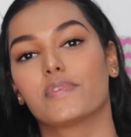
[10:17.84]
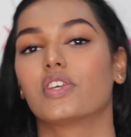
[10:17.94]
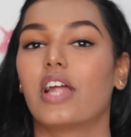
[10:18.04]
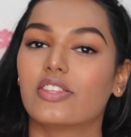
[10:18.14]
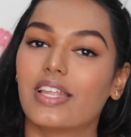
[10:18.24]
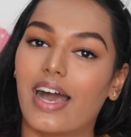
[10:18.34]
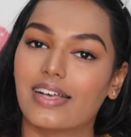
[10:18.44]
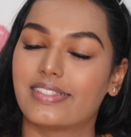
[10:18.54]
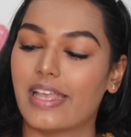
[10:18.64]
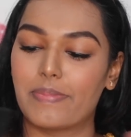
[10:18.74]
So now the
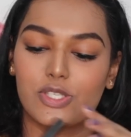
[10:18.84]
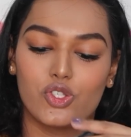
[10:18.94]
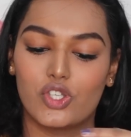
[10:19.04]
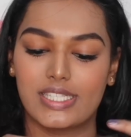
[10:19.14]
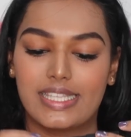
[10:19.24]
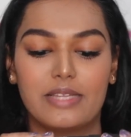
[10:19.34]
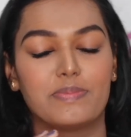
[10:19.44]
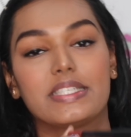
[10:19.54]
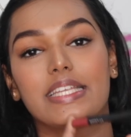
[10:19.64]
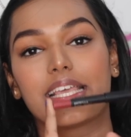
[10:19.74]
last step is just
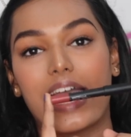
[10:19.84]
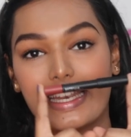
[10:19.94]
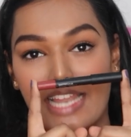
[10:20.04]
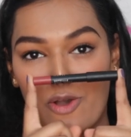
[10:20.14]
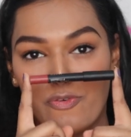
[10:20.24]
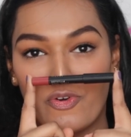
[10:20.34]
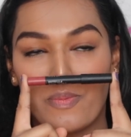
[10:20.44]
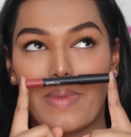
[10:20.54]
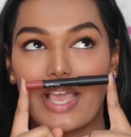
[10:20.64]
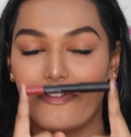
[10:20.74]
lipstick, and now
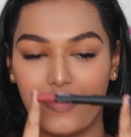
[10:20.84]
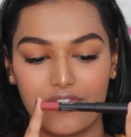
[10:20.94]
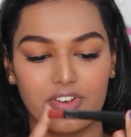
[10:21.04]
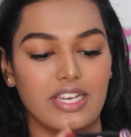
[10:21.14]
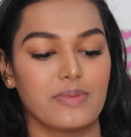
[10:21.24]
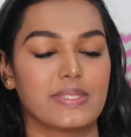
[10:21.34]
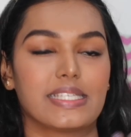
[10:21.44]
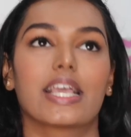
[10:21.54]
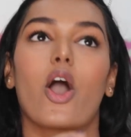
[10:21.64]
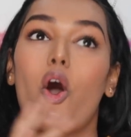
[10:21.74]
for my favorite
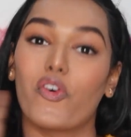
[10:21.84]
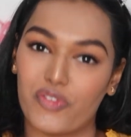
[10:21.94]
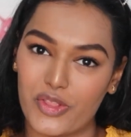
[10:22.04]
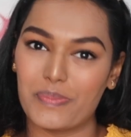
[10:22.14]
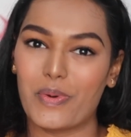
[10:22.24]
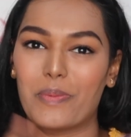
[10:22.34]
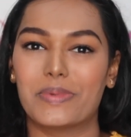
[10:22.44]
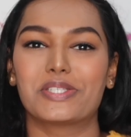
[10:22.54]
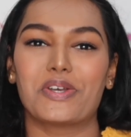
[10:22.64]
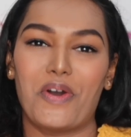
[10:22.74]
lipstick of the
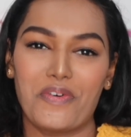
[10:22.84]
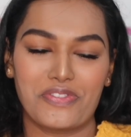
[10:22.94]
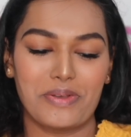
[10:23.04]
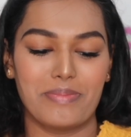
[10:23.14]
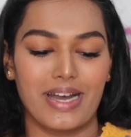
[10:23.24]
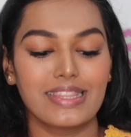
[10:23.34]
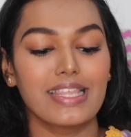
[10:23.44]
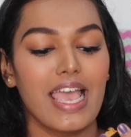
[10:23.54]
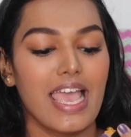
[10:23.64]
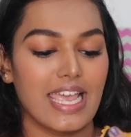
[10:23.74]
moment or of the month,
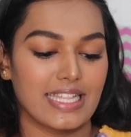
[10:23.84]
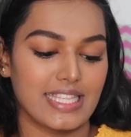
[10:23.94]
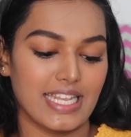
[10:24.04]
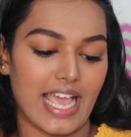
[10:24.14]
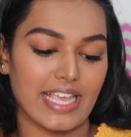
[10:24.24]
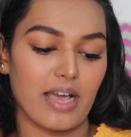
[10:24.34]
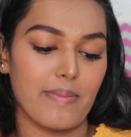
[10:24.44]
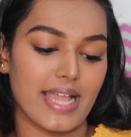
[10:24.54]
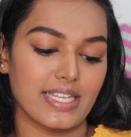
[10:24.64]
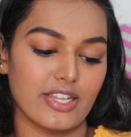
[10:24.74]
it's the
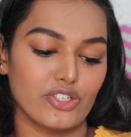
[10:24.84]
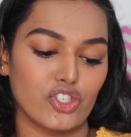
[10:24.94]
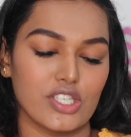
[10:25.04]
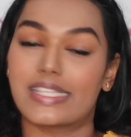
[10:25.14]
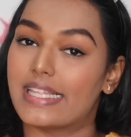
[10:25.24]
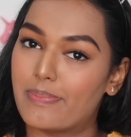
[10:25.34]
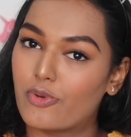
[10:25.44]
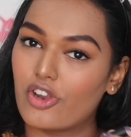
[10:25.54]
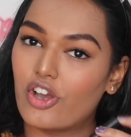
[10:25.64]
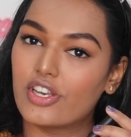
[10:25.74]
Nykaa Matelicious Lip
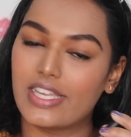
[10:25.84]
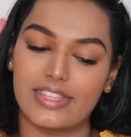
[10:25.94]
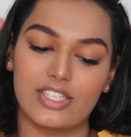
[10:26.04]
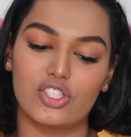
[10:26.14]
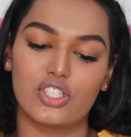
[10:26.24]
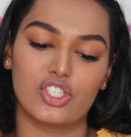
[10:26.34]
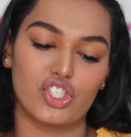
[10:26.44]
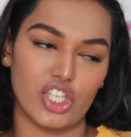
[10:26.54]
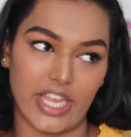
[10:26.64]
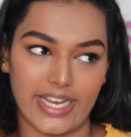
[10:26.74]
Crayon in the
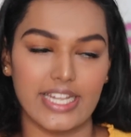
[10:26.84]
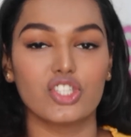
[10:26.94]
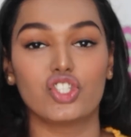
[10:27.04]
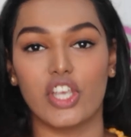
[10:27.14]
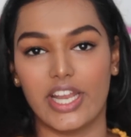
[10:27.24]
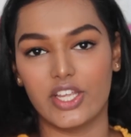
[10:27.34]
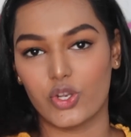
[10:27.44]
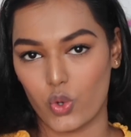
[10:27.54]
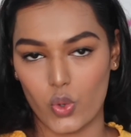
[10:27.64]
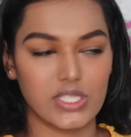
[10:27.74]
shade
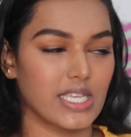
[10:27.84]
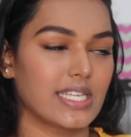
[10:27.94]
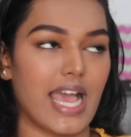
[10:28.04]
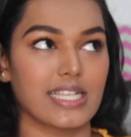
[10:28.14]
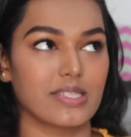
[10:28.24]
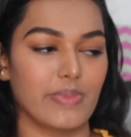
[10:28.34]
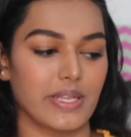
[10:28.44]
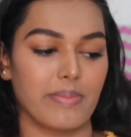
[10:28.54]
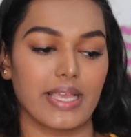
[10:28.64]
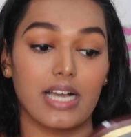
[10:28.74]
Jade Rose. It has
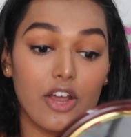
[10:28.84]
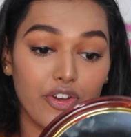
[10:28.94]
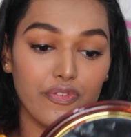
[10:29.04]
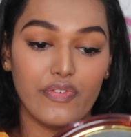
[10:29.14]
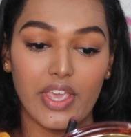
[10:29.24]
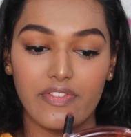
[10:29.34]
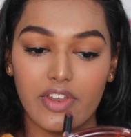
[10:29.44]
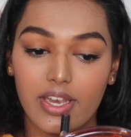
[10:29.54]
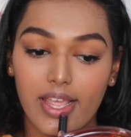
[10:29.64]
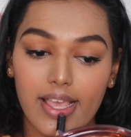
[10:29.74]
been my current
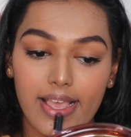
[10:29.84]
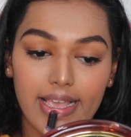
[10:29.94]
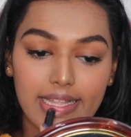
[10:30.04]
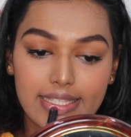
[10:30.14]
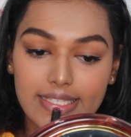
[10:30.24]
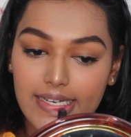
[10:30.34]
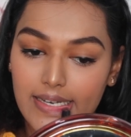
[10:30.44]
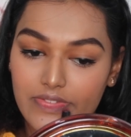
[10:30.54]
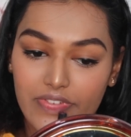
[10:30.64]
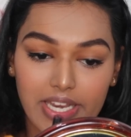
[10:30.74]
favorite. It's
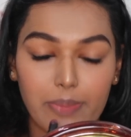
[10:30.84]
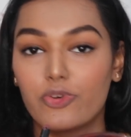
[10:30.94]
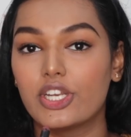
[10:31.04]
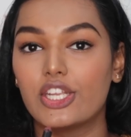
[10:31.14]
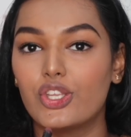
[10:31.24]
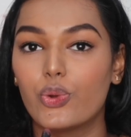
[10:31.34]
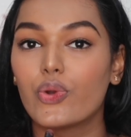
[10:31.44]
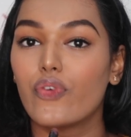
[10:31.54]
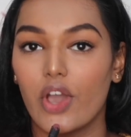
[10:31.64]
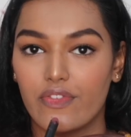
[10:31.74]
a very pretty
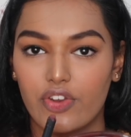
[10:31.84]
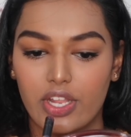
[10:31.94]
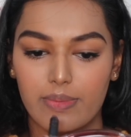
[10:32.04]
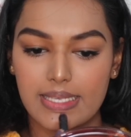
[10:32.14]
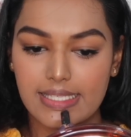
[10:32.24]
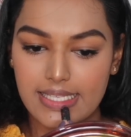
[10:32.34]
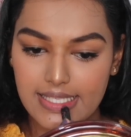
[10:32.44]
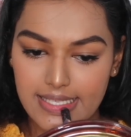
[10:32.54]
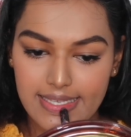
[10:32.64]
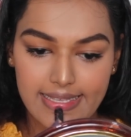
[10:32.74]
nude for everyday basis.